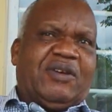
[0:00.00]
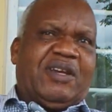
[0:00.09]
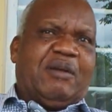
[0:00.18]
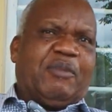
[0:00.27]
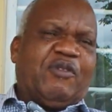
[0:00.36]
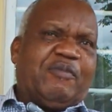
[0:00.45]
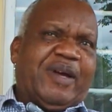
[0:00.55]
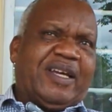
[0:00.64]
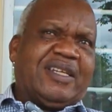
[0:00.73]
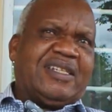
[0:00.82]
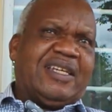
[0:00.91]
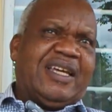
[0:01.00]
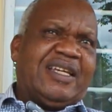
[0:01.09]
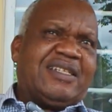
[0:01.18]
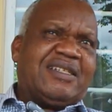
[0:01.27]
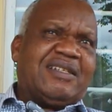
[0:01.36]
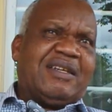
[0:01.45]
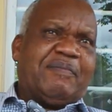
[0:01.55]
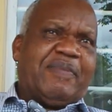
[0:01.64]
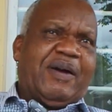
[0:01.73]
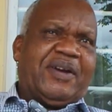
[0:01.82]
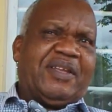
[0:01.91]
a number of marketeers,
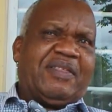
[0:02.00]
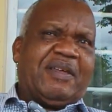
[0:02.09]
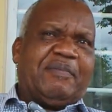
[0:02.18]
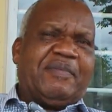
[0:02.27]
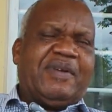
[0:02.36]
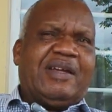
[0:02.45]
empowering them